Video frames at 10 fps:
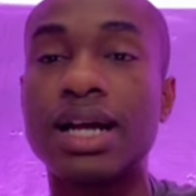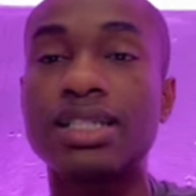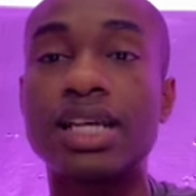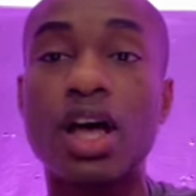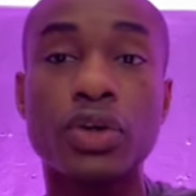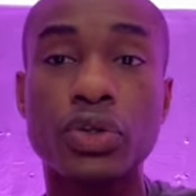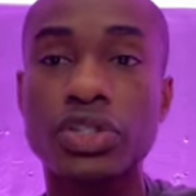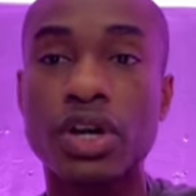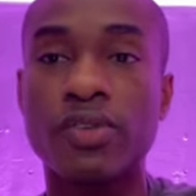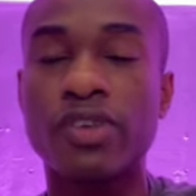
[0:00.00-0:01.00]
Tell
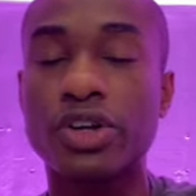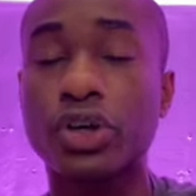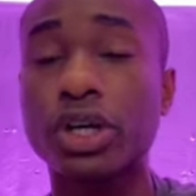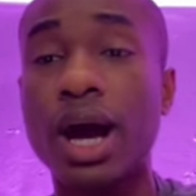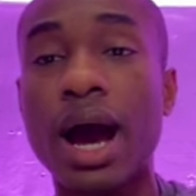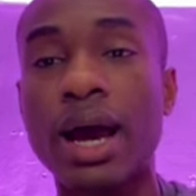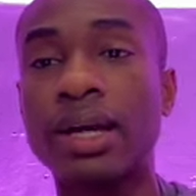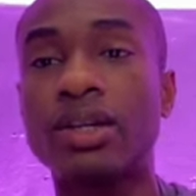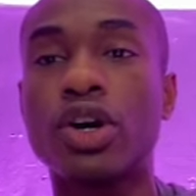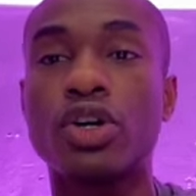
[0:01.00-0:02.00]
yourself that you're
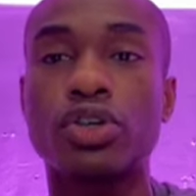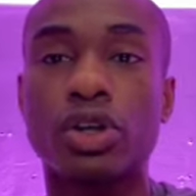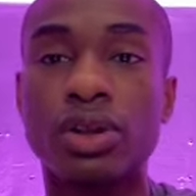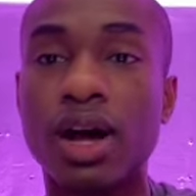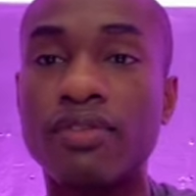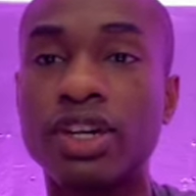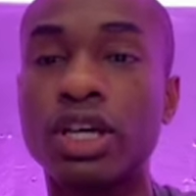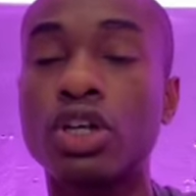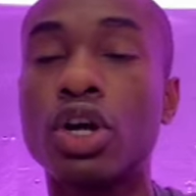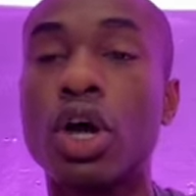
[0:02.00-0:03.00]
kind, you're loving,